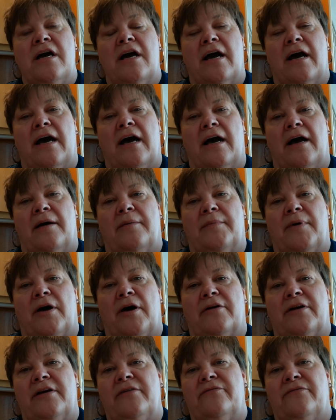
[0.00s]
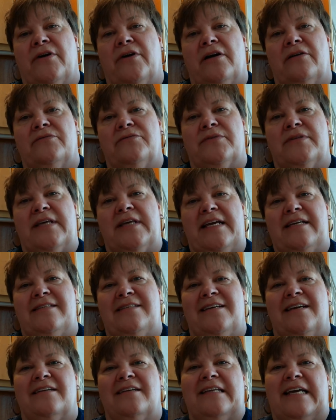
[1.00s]
um, are involved with
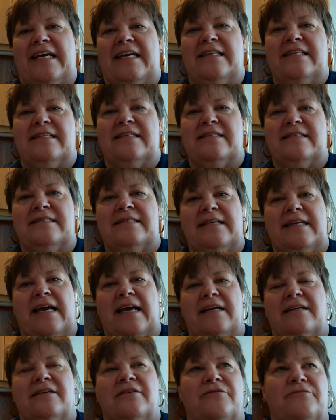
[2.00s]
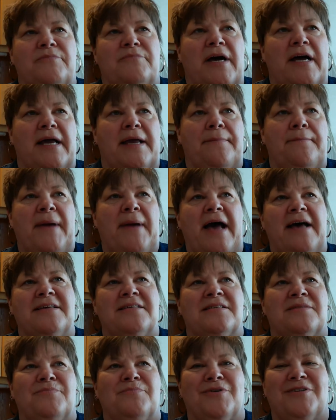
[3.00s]
AZLA. This is the end of my
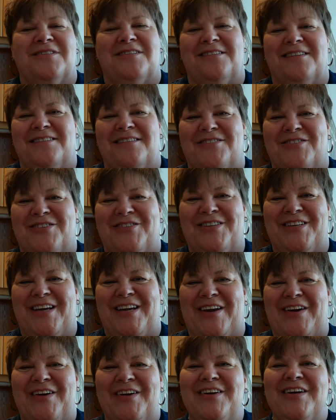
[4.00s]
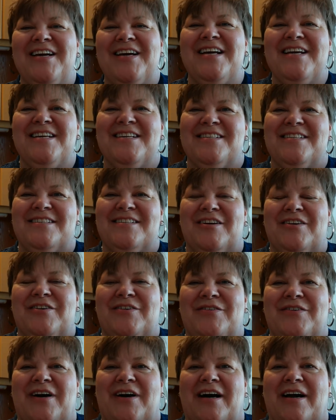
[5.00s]
past presidential year,
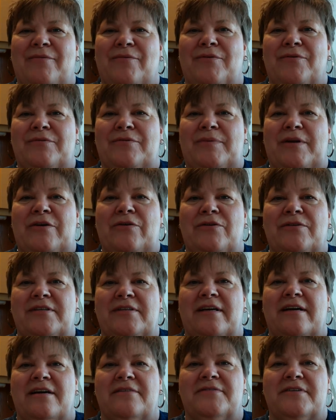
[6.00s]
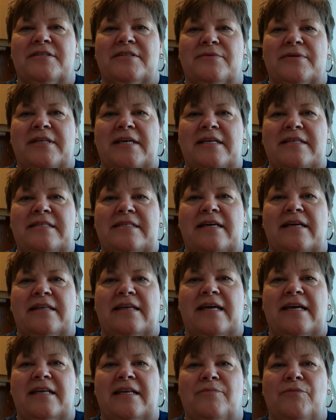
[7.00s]
so I won't be holding office with
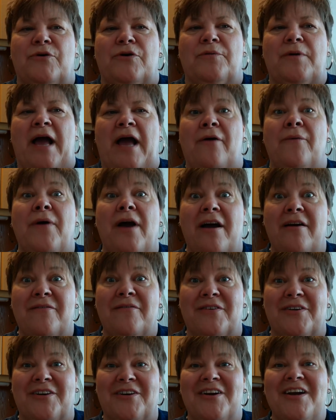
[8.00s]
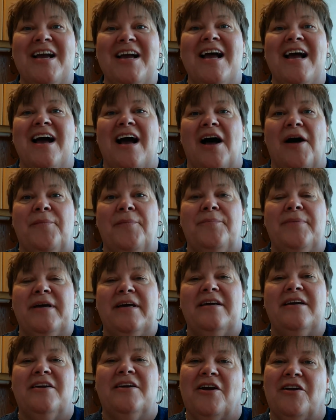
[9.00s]
AZLA anymore. However, a
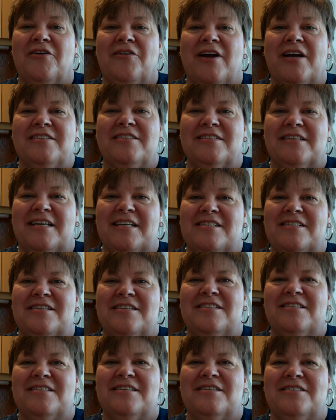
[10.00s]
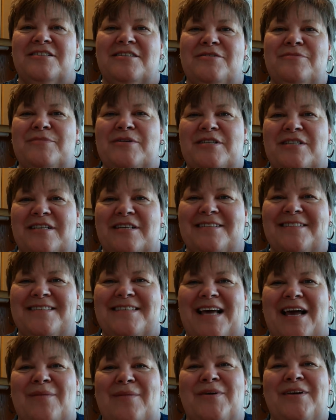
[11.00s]
big congratulations to Michelle
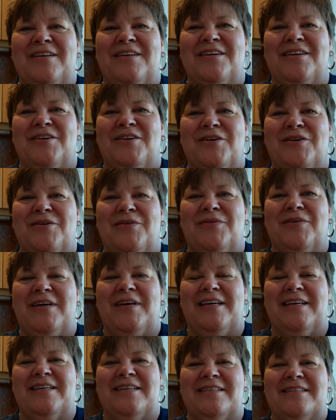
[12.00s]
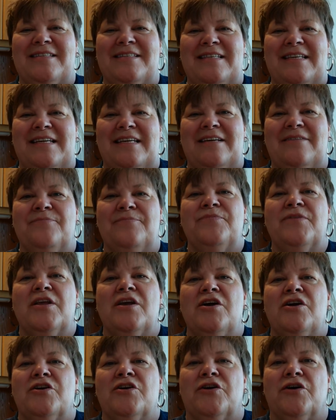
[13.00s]
Simon, who is the
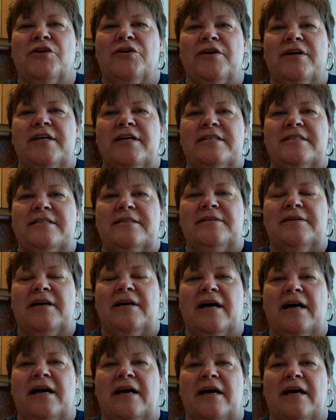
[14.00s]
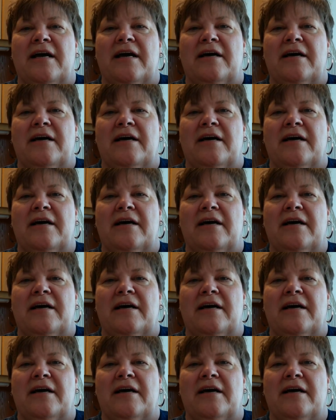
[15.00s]
current uh,